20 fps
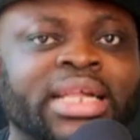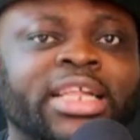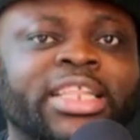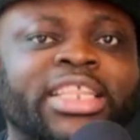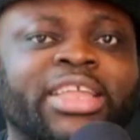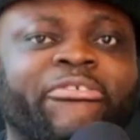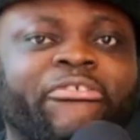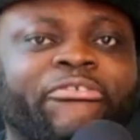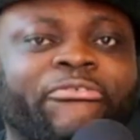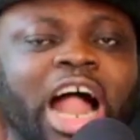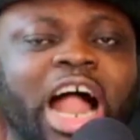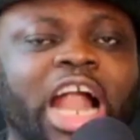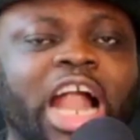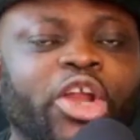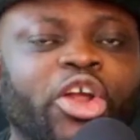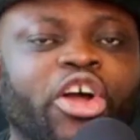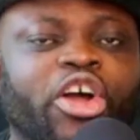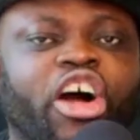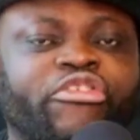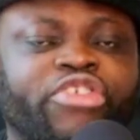The
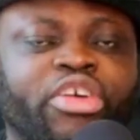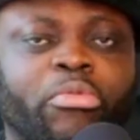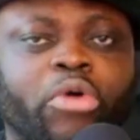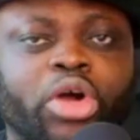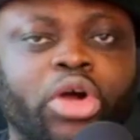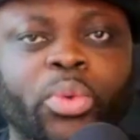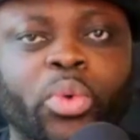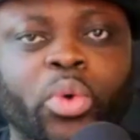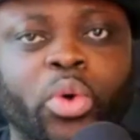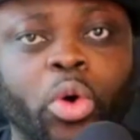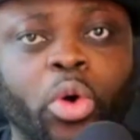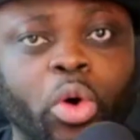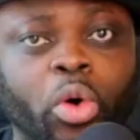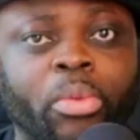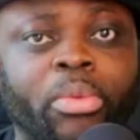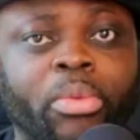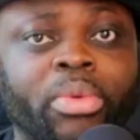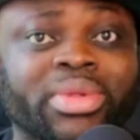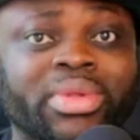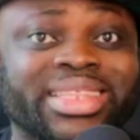value of your money will go